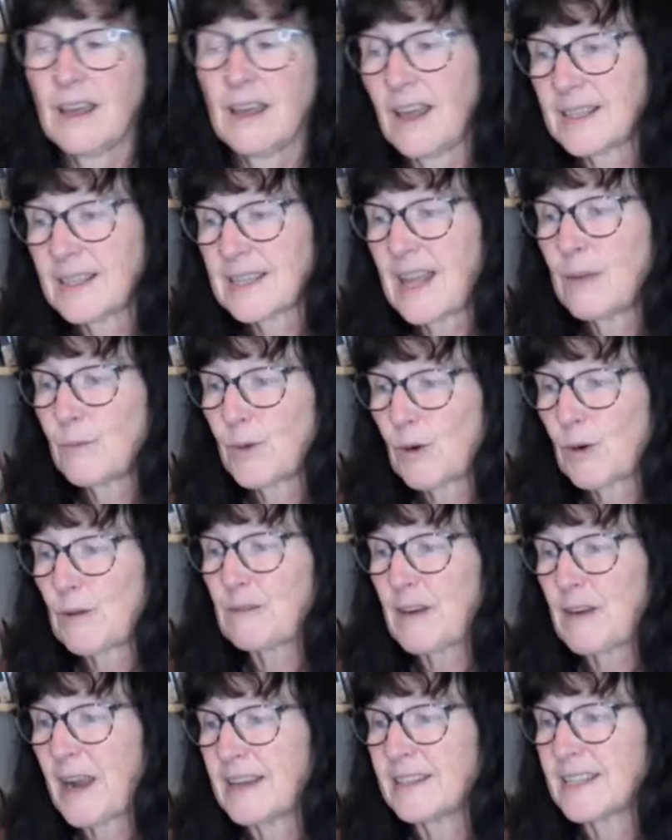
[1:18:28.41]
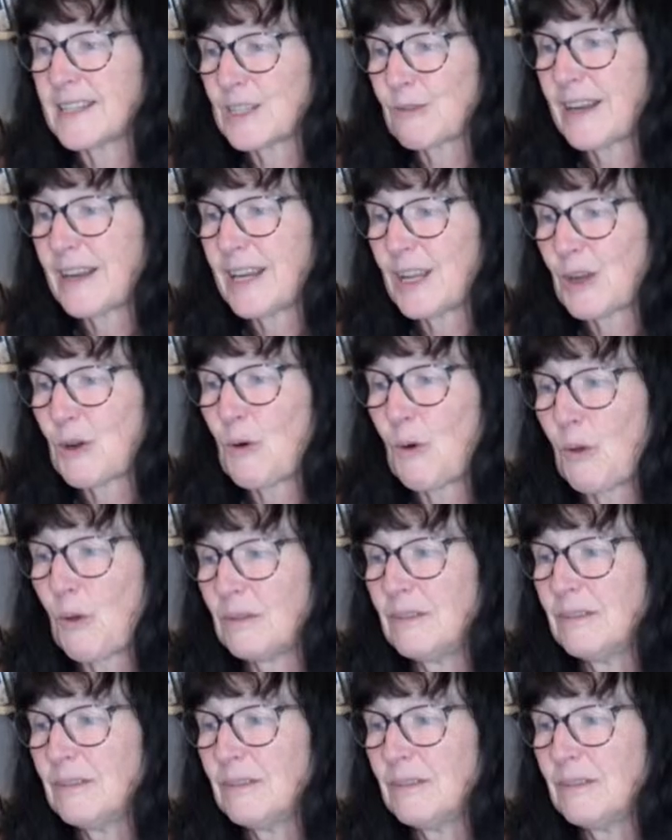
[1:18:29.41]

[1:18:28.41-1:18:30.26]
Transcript: It's like we're all friends. It's really cool.